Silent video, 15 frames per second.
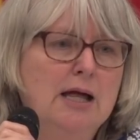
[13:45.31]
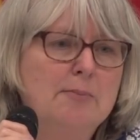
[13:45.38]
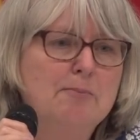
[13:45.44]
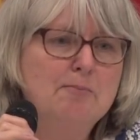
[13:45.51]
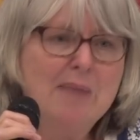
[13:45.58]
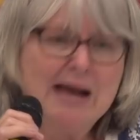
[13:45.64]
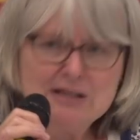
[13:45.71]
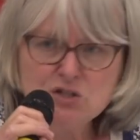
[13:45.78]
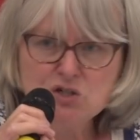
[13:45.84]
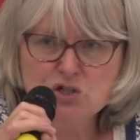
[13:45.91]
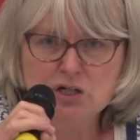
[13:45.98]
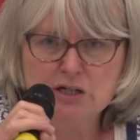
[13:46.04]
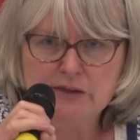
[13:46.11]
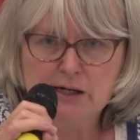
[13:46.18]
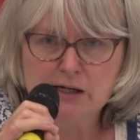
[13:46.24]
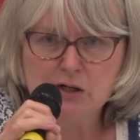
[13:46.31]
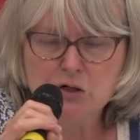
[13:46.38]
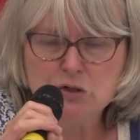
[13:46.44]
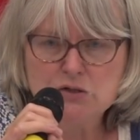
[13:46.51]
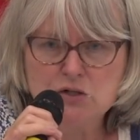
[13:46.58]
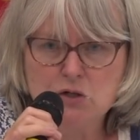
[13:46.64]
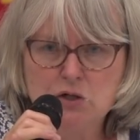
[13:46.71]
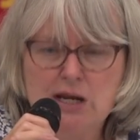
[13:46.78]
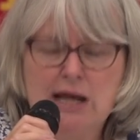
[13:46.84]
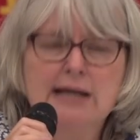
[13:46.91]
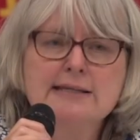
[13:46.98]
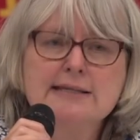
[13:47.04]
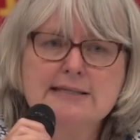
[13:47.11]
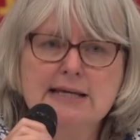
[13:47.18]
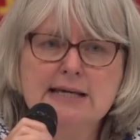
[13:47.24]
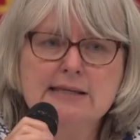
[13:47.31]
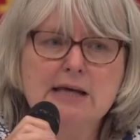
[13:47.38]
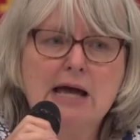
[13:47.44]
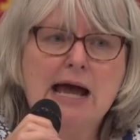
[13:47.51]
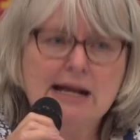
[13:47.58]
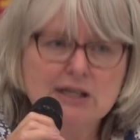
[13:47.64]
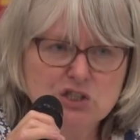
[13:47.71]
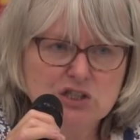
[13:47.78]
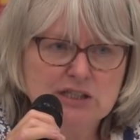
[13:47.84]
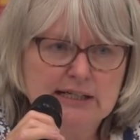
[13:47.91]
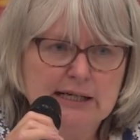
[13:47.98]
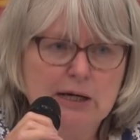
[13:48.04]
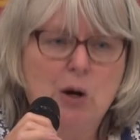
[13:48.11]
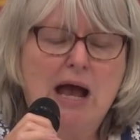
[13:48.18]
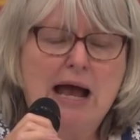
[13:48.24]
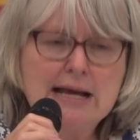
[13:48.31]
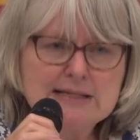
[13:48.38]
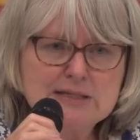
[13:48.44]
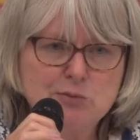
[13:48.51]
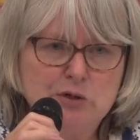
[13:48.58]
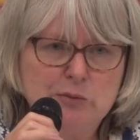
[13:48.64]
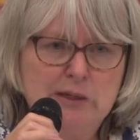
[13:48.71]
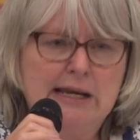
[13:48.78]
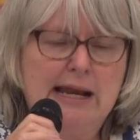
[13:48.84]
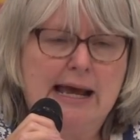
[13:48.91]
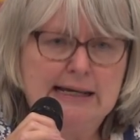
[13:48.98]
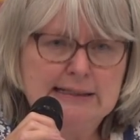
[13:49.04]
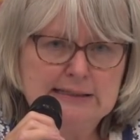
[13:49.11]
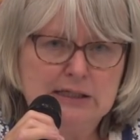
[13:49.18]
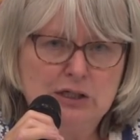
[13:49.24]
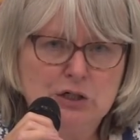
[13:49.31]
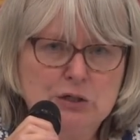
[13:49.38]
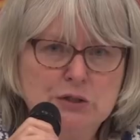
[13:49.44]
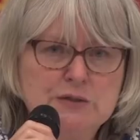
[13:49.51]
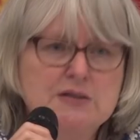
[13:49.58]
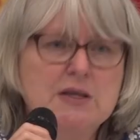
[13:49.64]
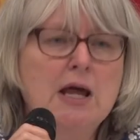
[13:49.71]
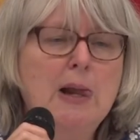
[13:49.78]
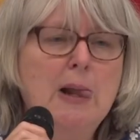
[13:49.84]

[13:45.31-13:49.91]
mantra that goes on, and say that actually, as women and girls,